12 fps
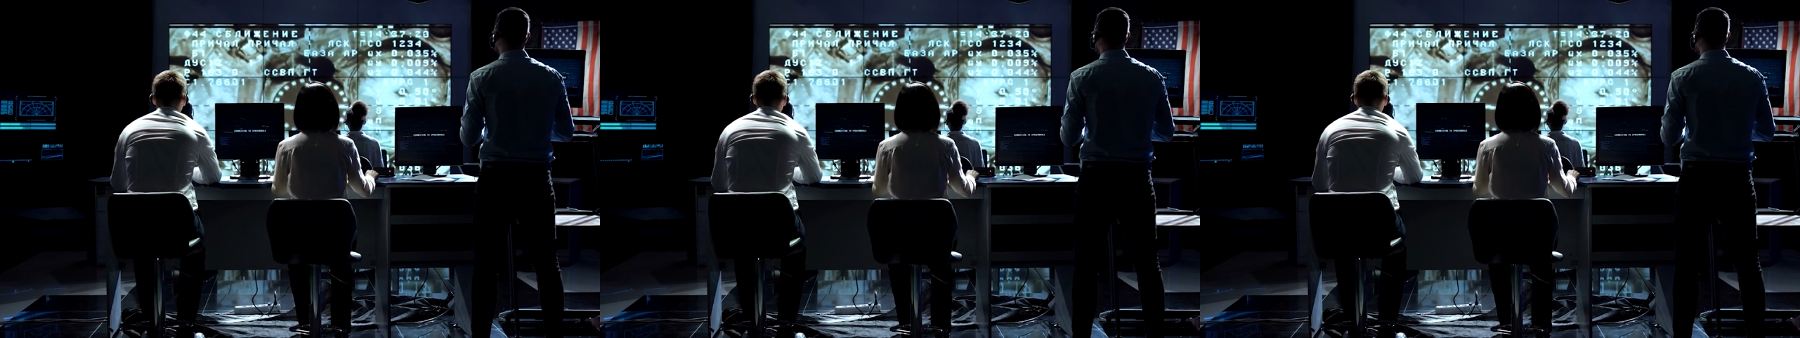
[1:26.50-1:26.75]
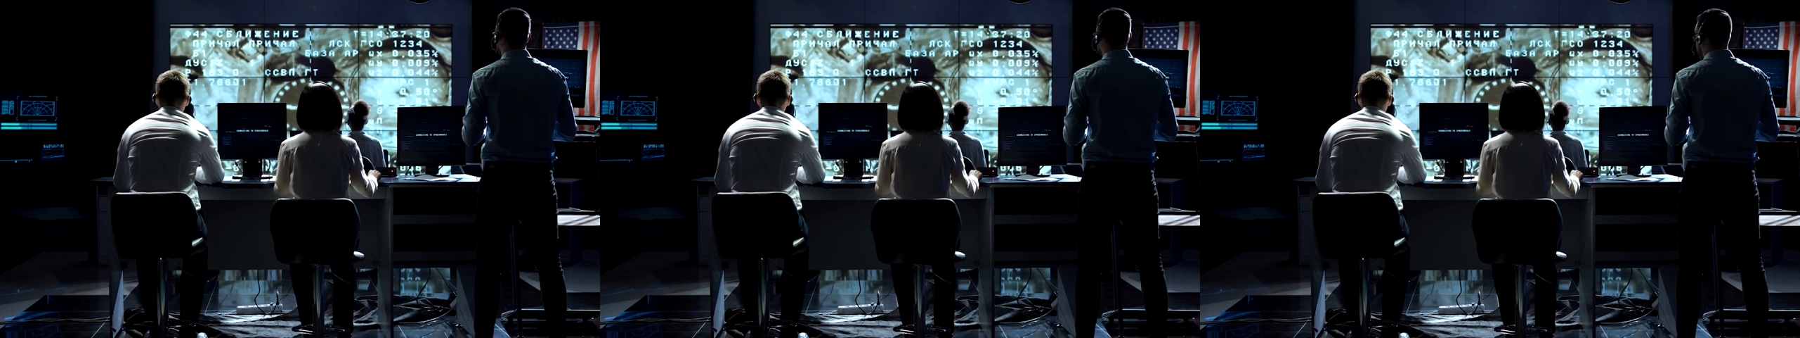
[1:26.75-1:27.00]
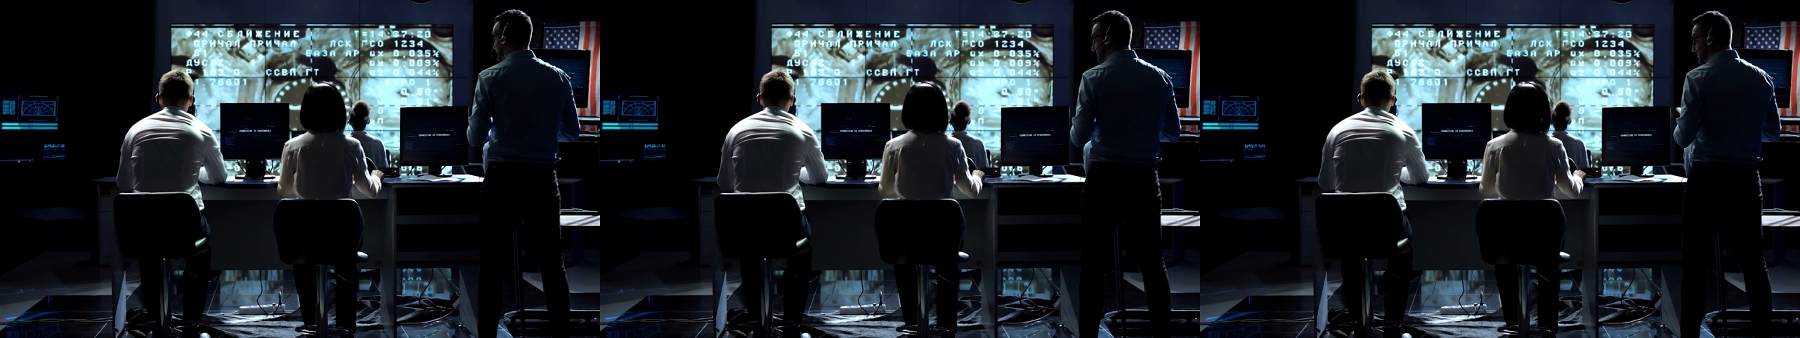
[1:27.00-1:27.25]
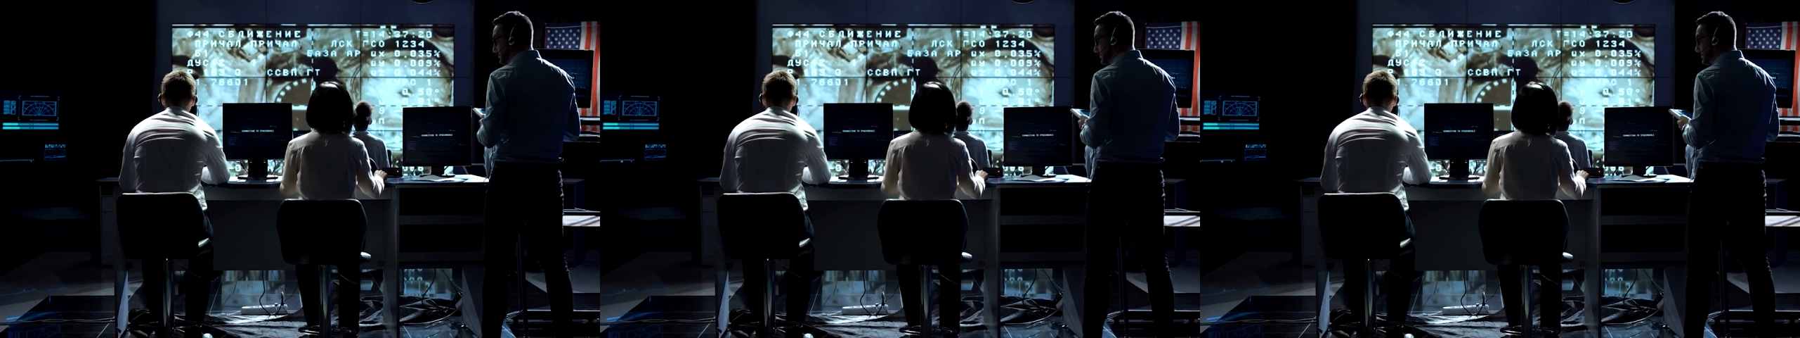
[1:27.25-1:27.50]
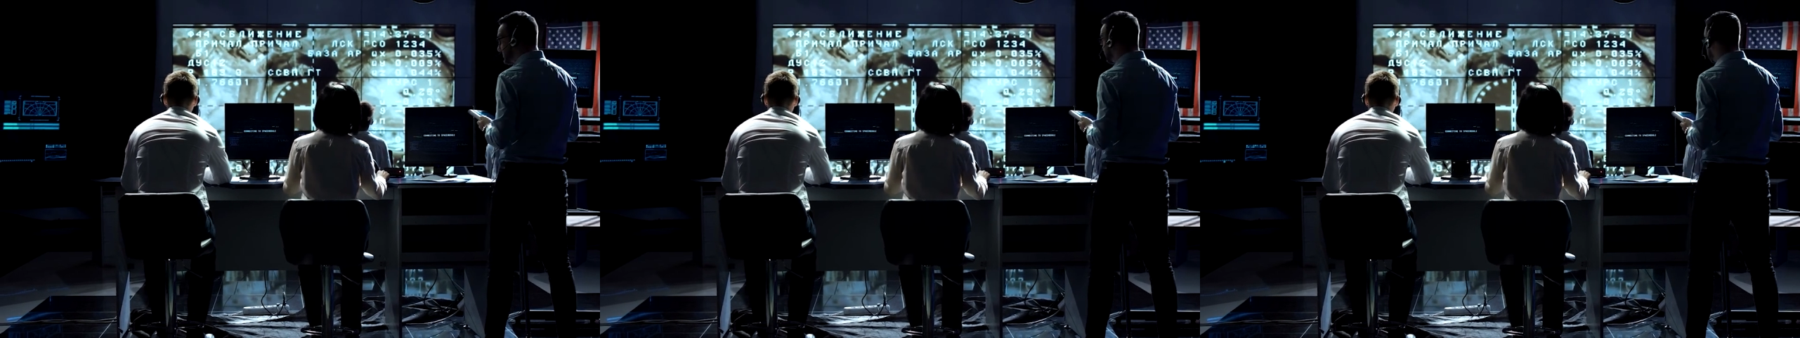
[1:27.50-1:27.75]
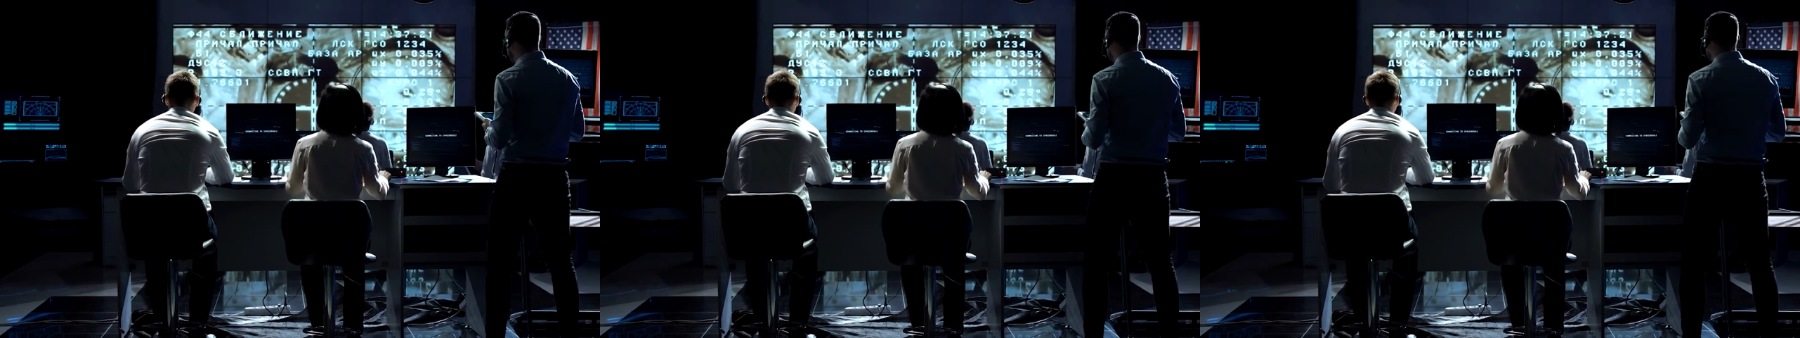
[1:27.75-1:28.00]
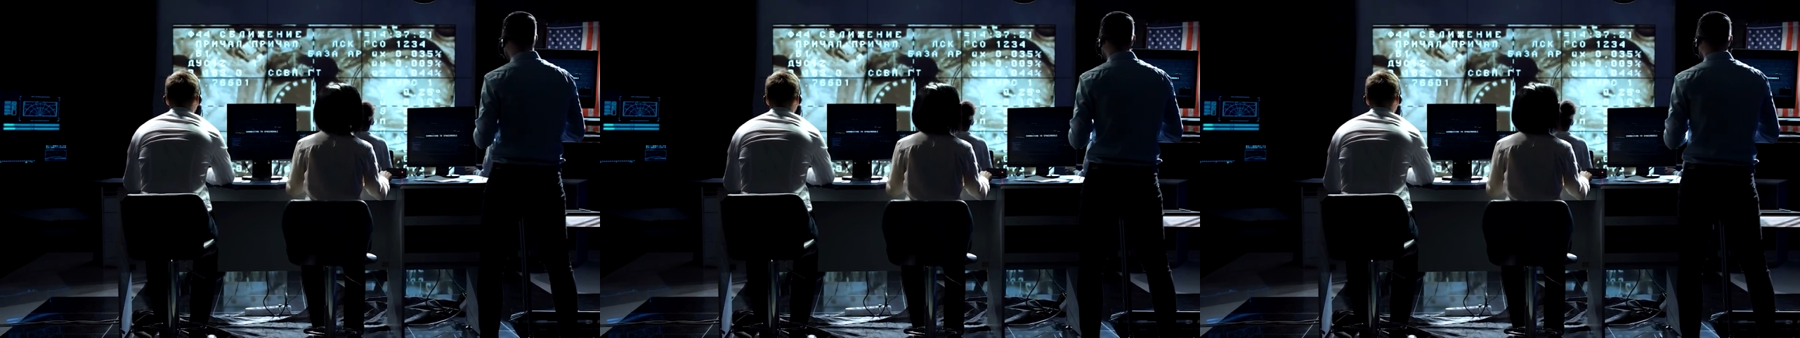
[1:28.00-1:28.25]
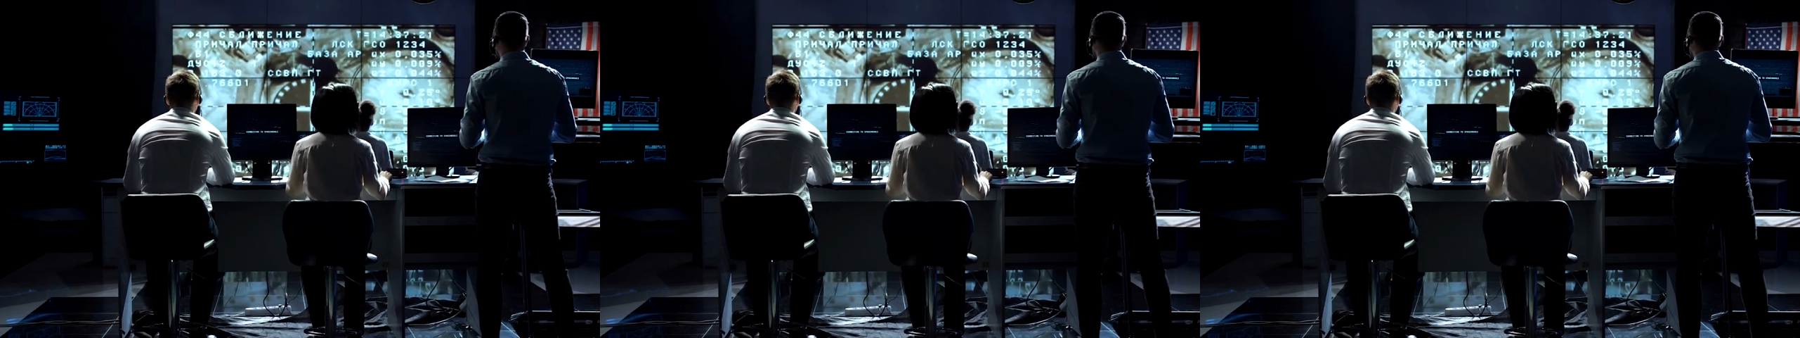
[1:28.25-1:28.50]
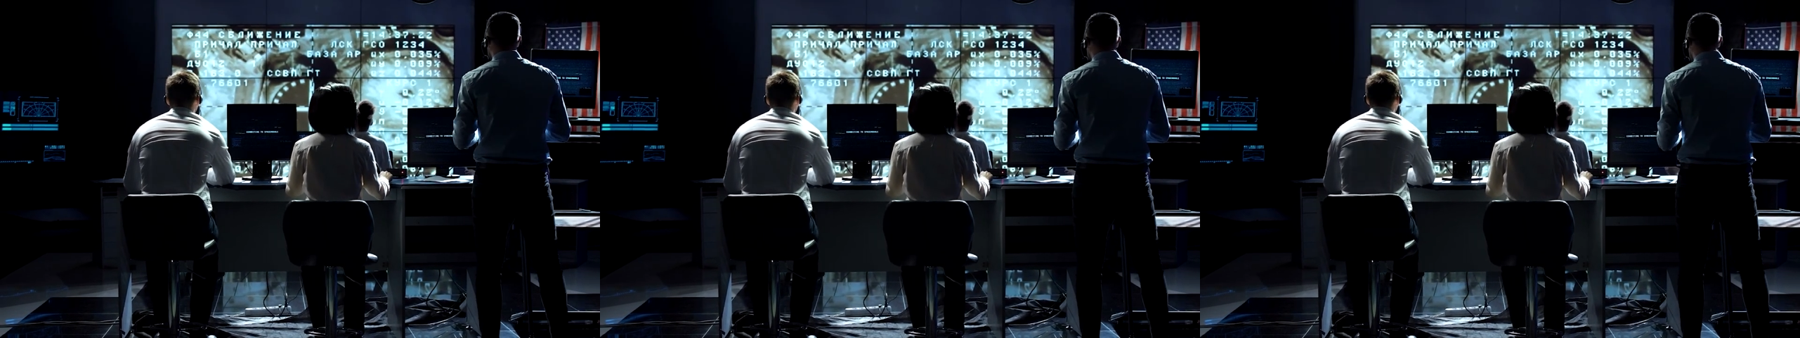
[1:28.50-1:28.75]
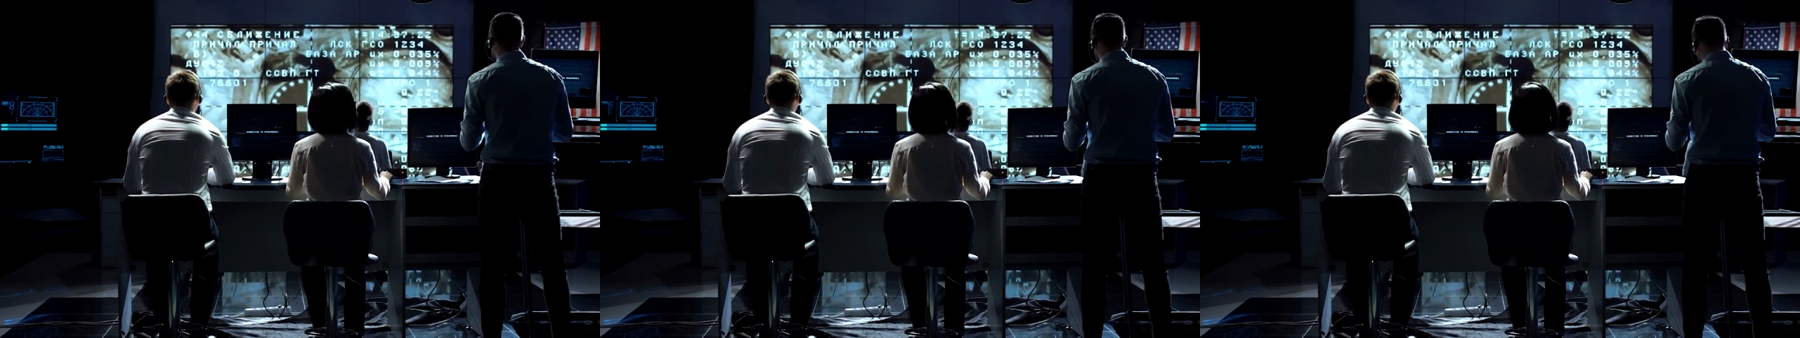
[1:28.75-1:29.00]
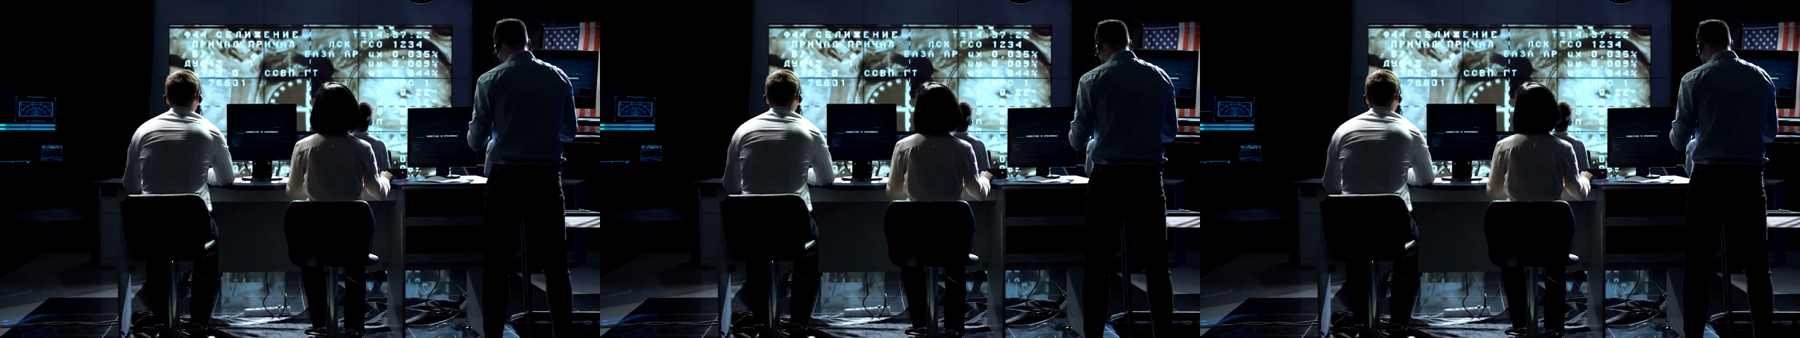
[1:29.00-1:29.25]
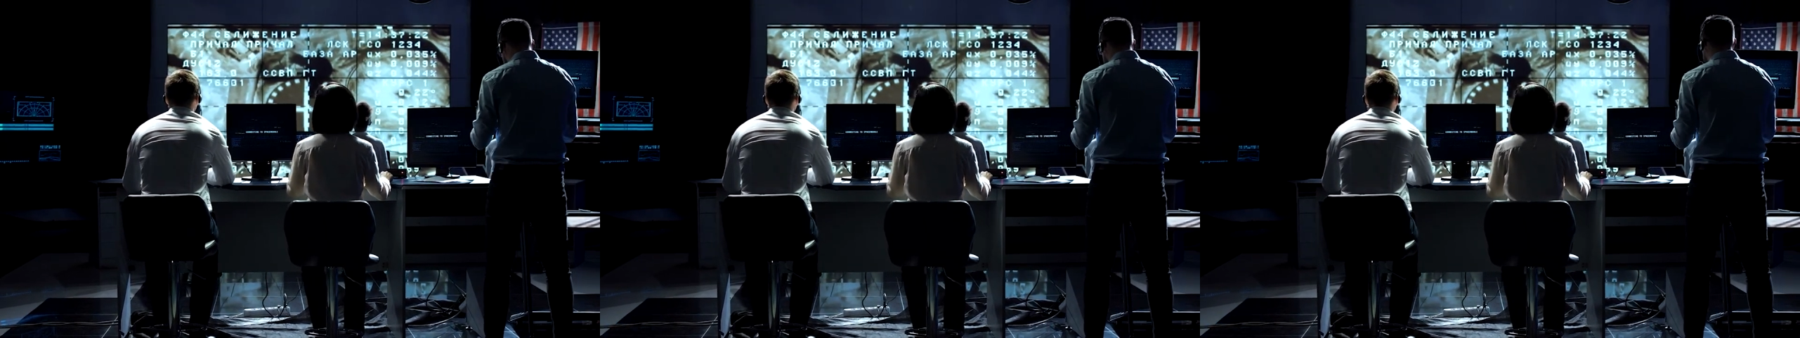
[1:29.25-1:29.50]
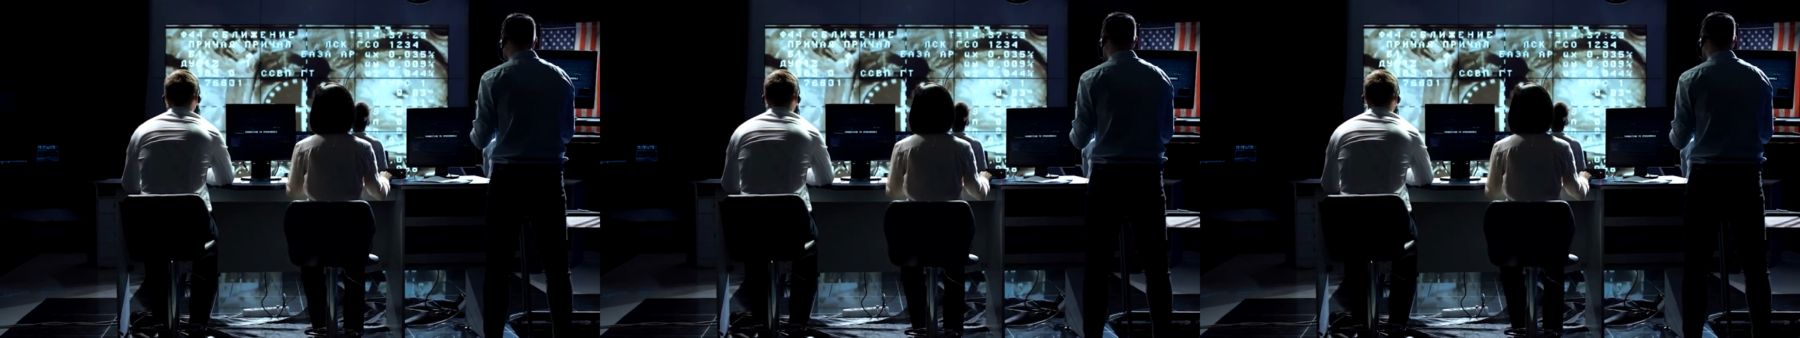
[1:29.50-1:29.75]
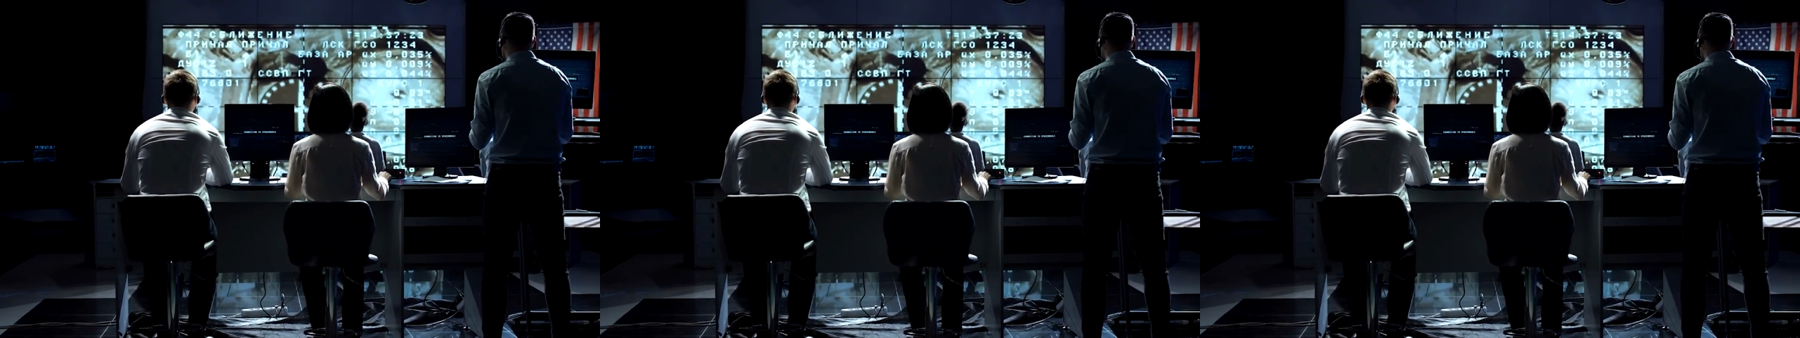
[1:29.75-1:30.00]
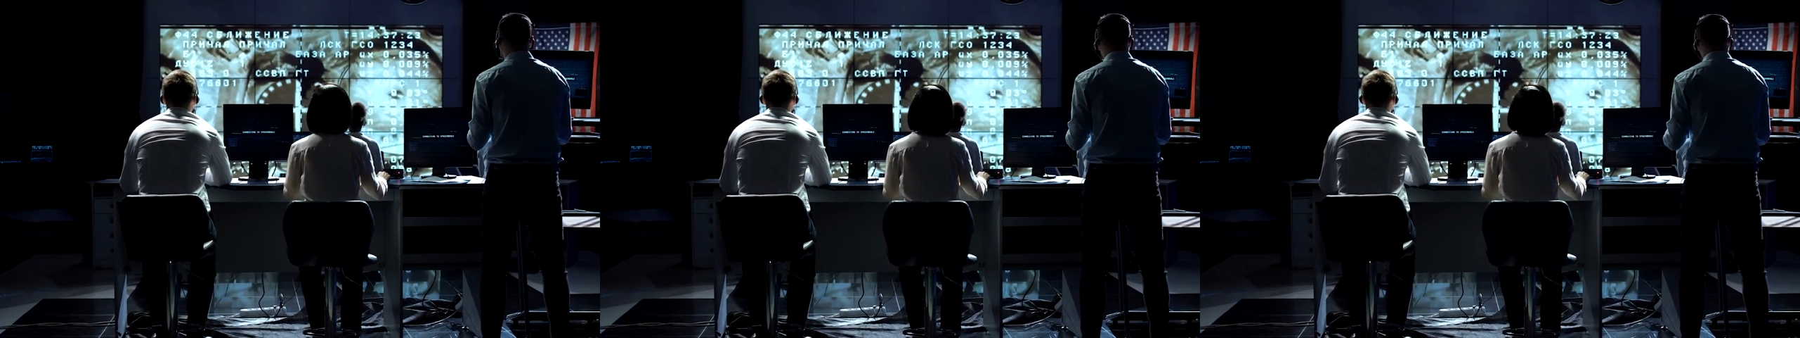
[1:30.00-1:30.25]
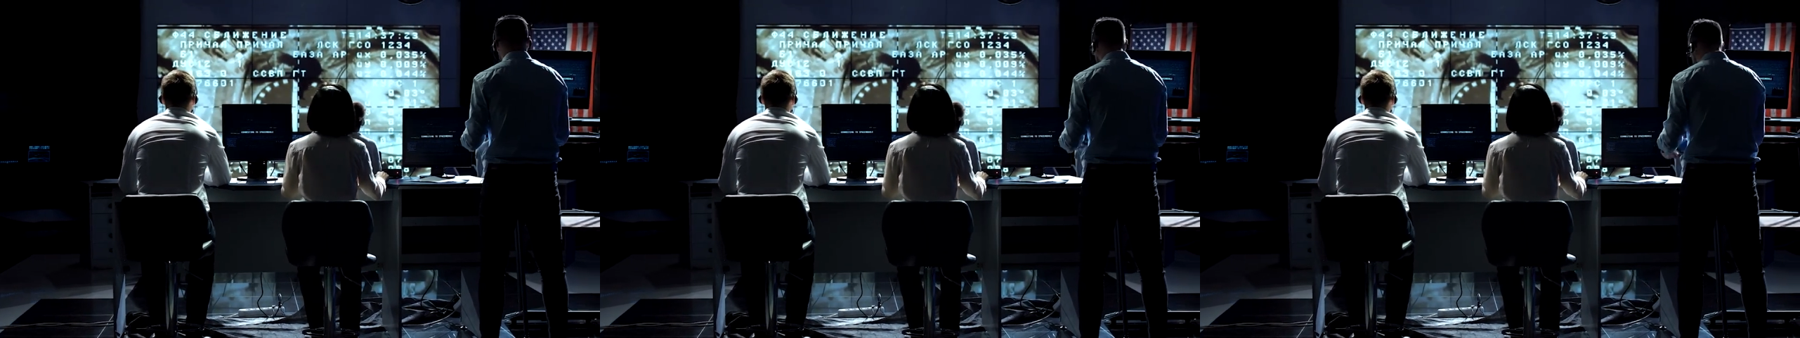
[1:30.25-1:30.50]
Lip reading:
[unreadable: no face in view]